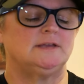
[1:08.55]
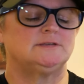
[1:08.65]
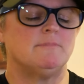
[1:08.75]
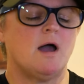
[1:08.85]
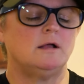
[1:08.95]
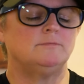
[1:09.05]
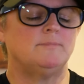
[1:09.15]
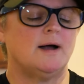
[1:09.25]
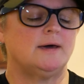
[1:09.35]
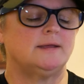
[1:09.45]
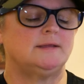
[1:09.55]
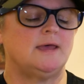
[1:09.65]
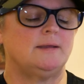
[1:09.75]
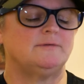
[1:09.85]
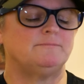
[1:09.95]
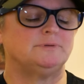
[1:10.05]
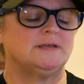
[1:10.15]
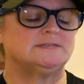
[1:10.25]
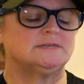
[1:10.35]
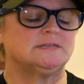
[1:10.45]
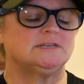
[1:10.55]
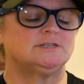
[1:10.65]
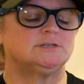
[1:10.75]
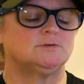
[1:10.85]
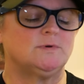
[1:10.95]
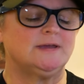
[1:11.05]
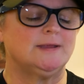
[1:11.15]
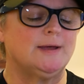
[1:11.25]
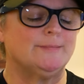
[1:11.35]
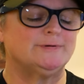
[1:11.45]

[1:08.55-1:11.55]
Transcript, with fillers: It's mild-bodied and pleasantly sweet,